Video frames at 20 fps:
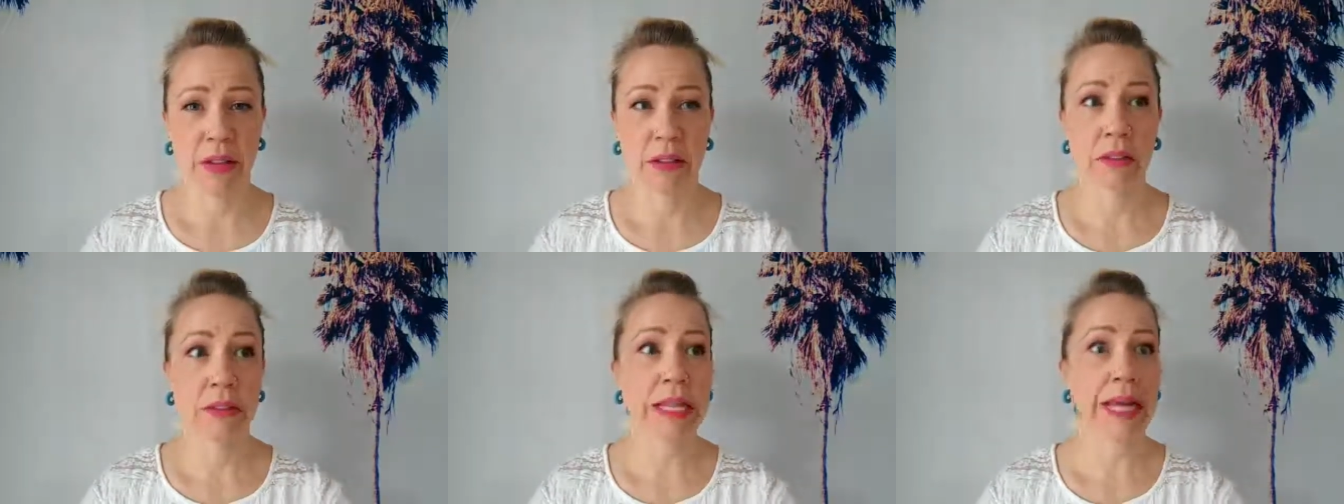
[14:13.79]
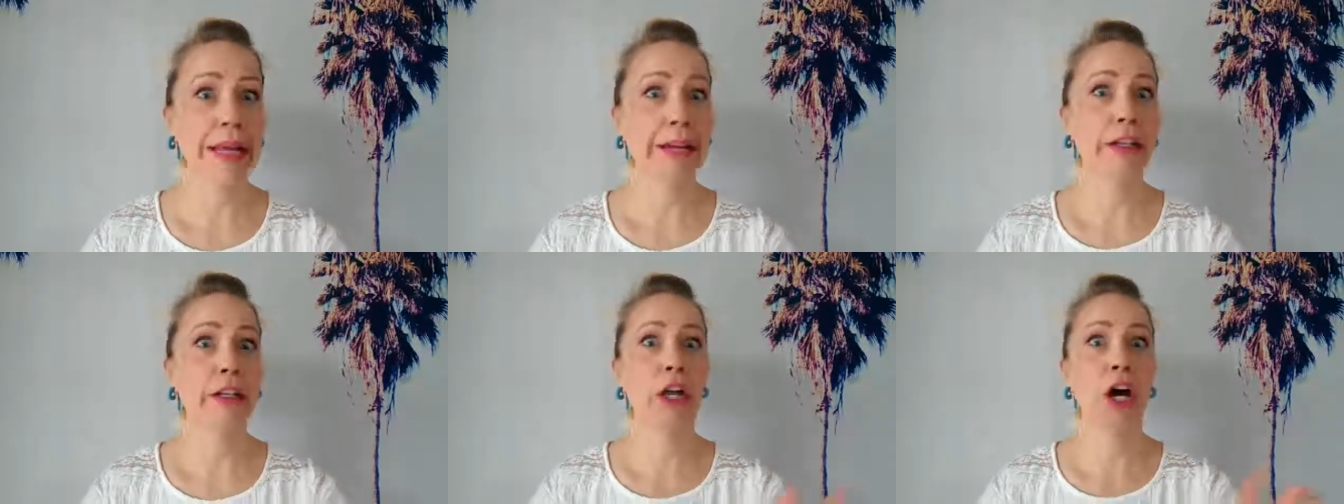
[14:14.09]

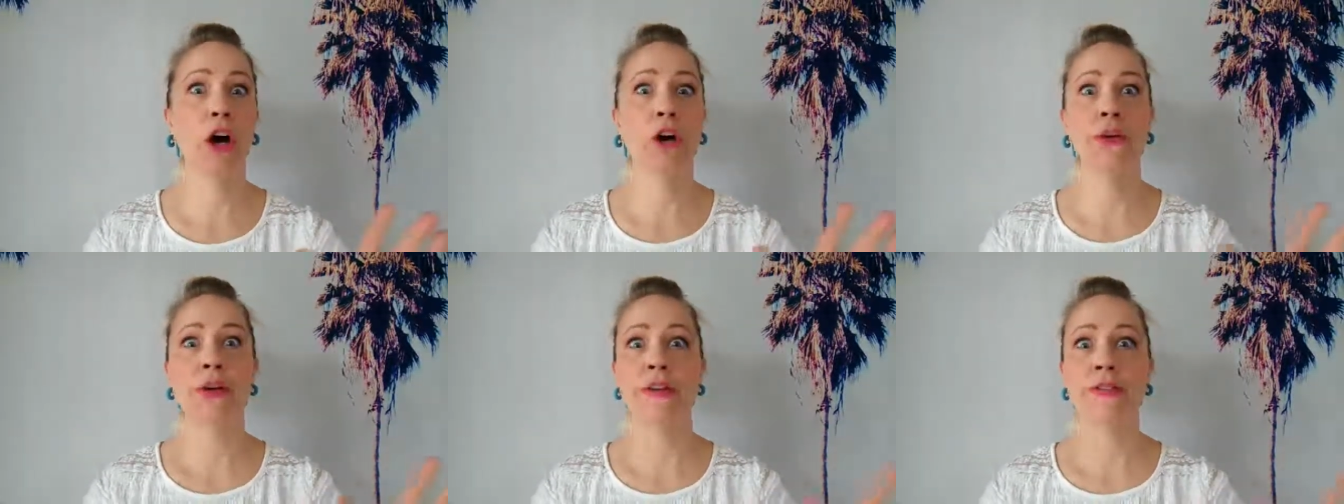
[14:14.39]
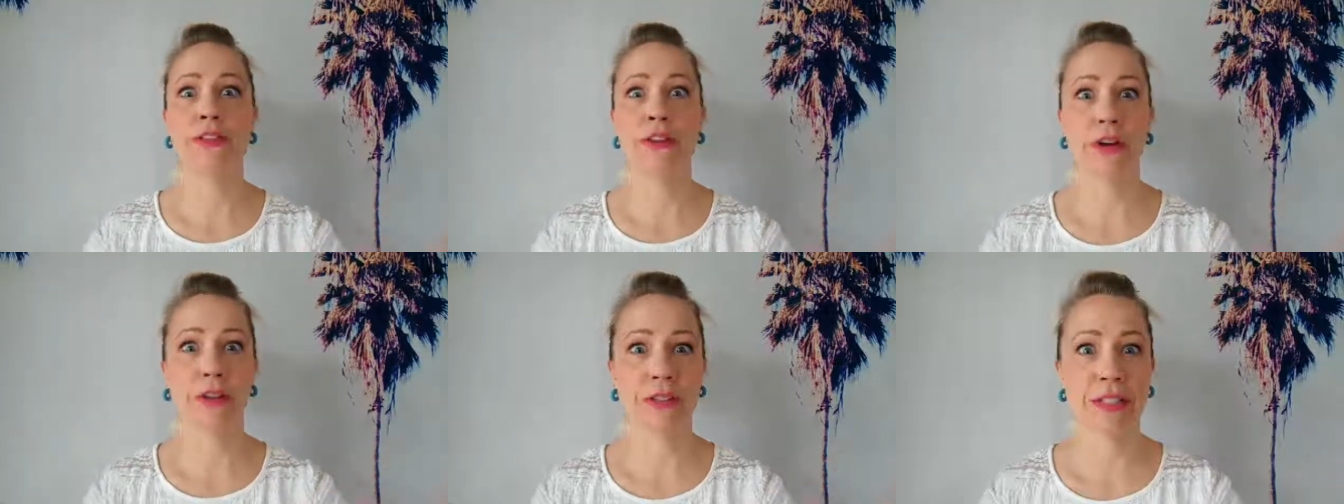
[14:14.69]
Let alone
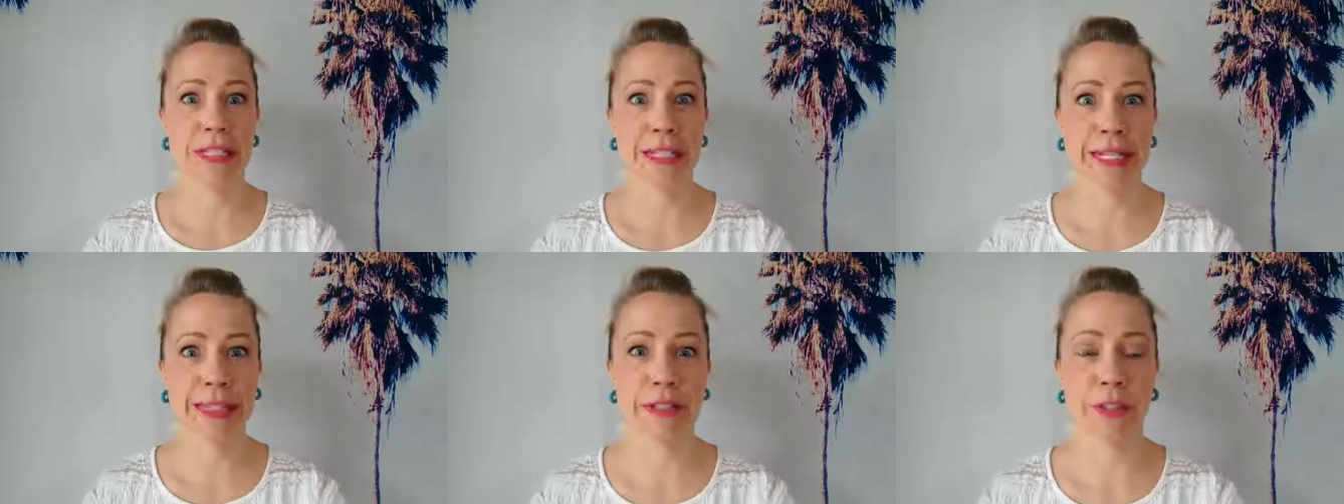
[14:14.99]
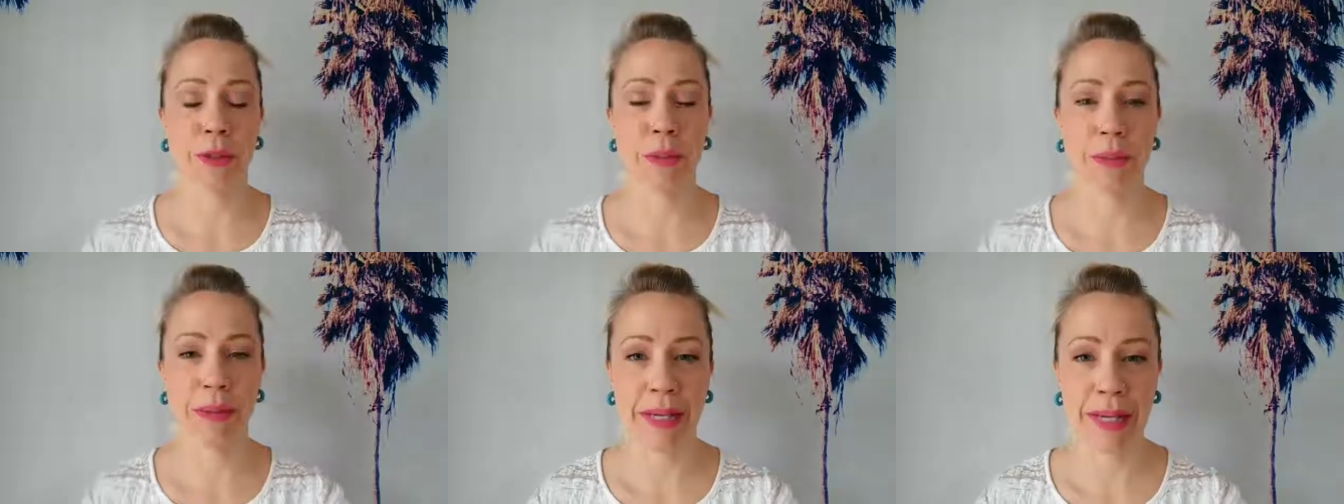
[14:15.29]
if those needs
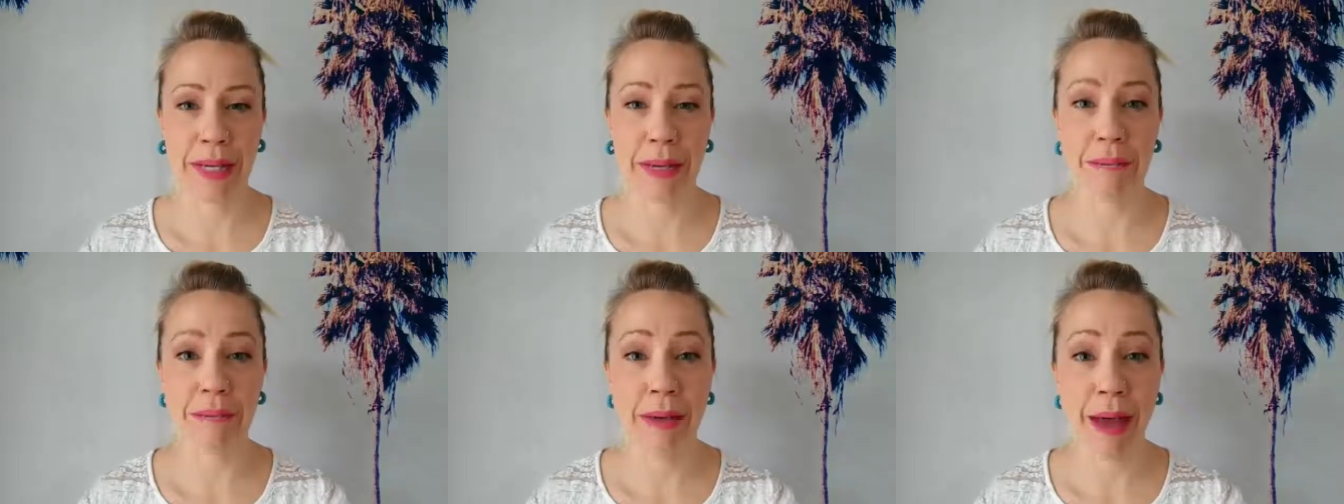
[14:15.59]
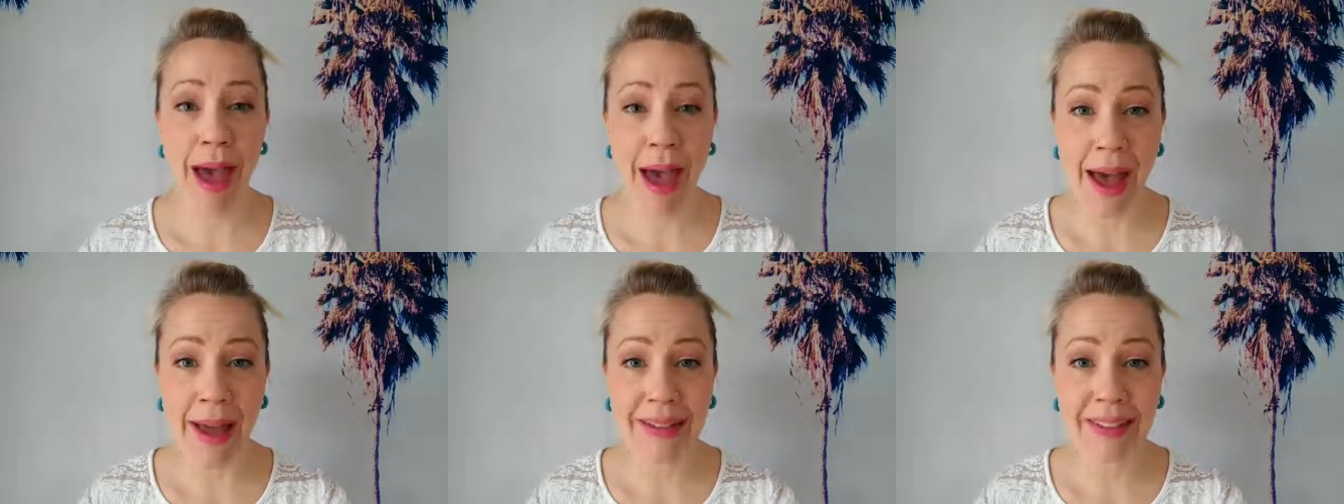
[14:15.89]
are being
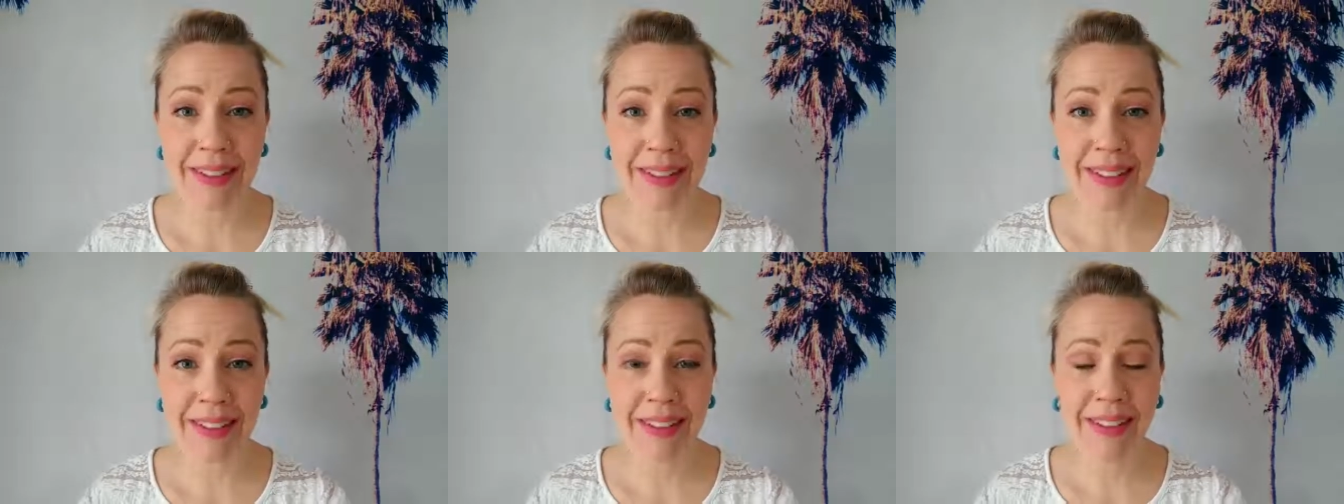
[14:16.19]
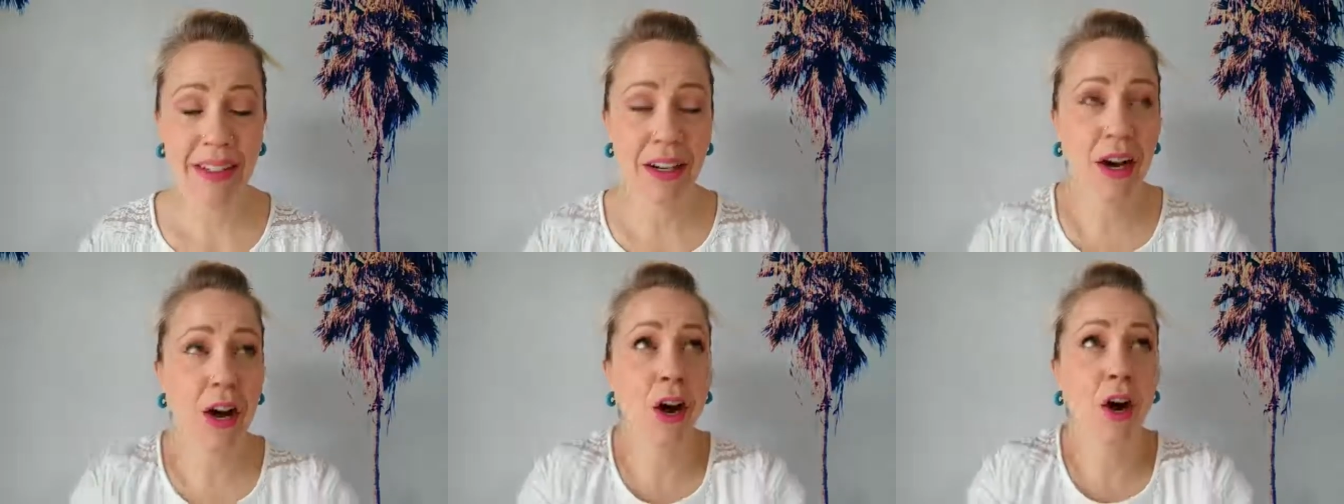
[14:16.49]
met.
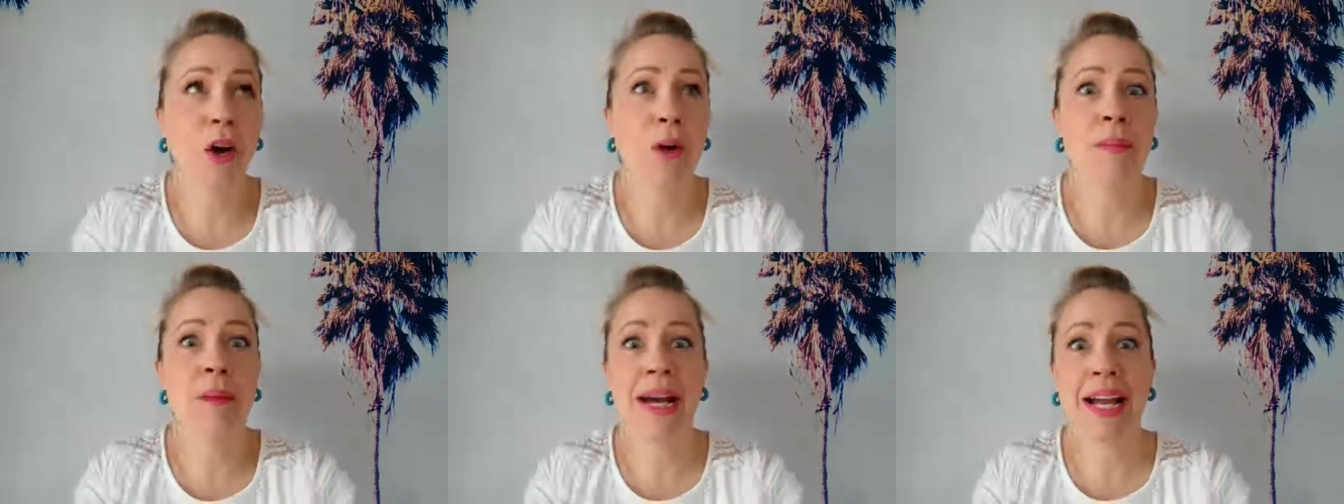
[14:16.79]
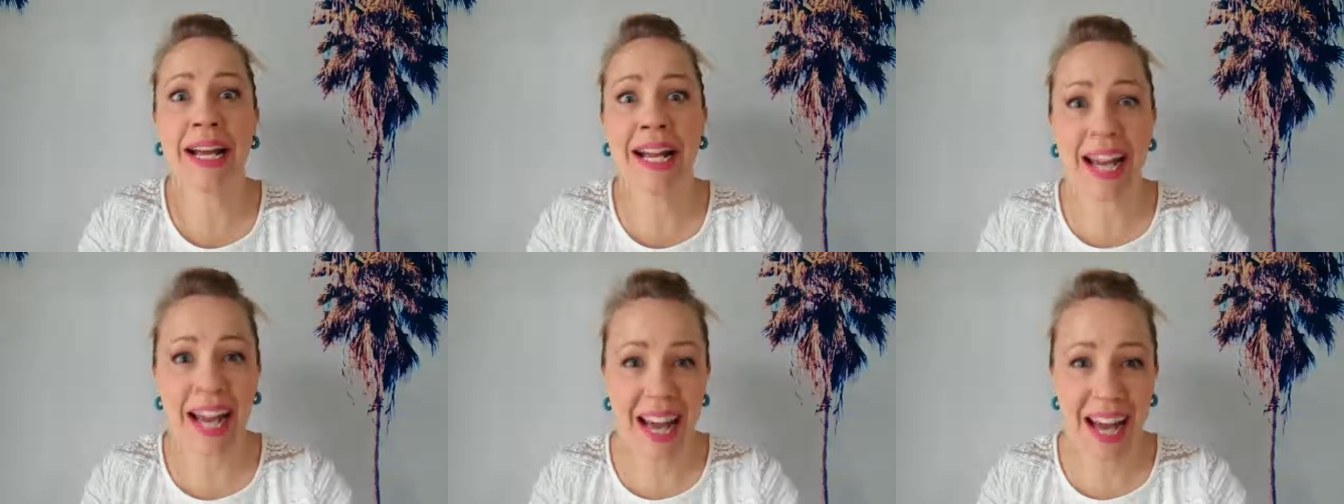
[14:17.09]
Oh
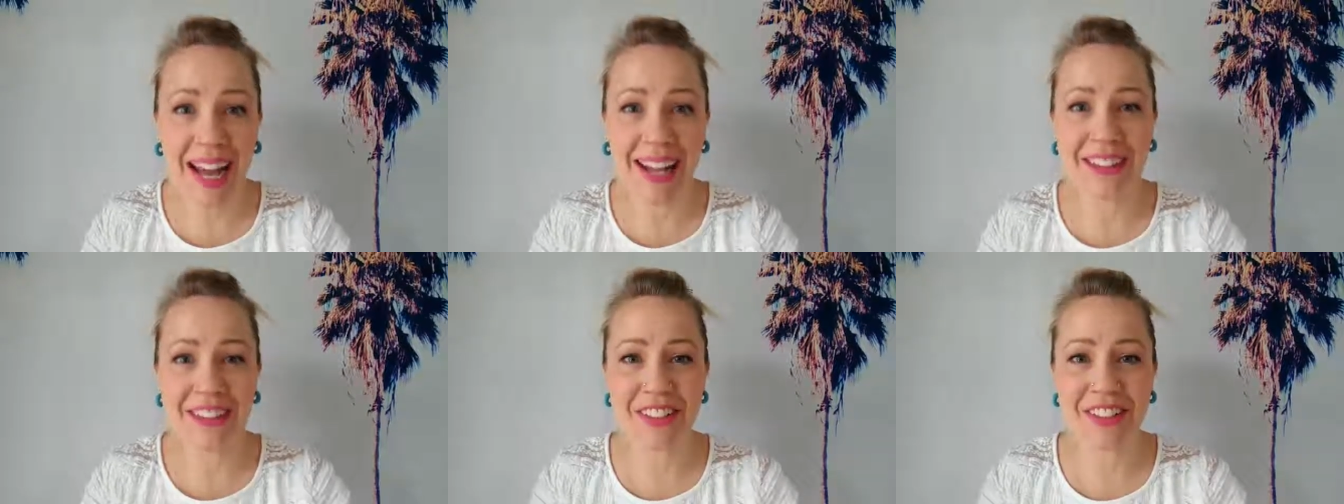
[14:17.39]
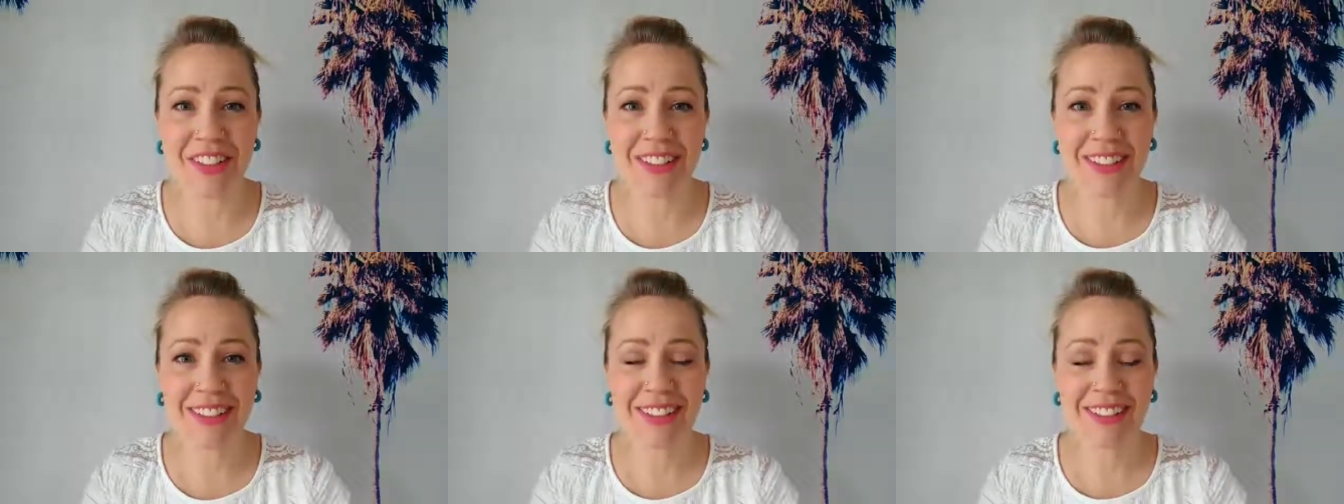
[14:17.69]
my
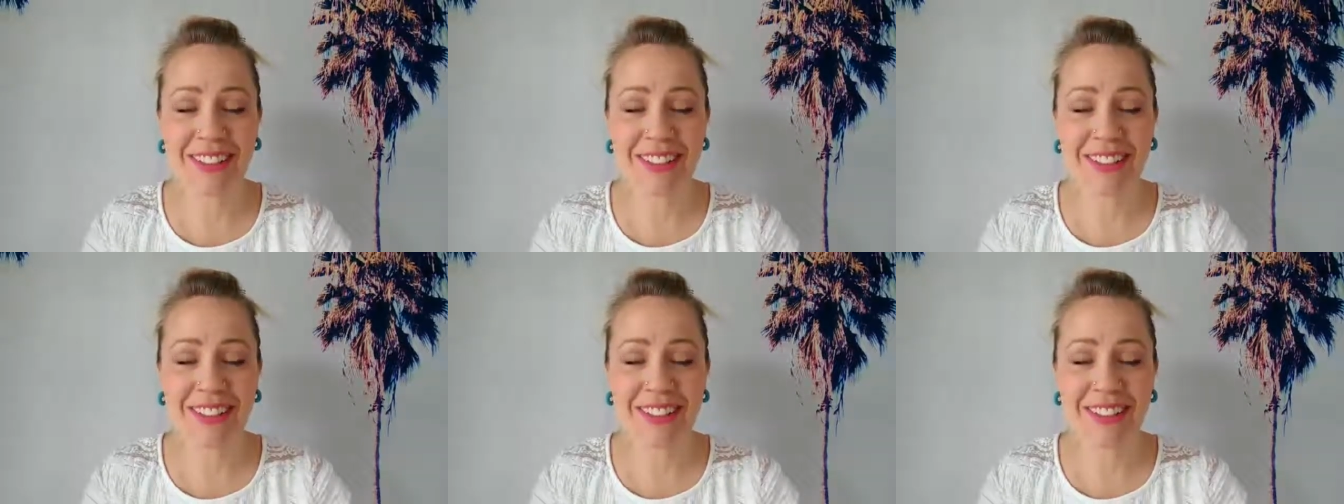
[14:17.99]
gosh.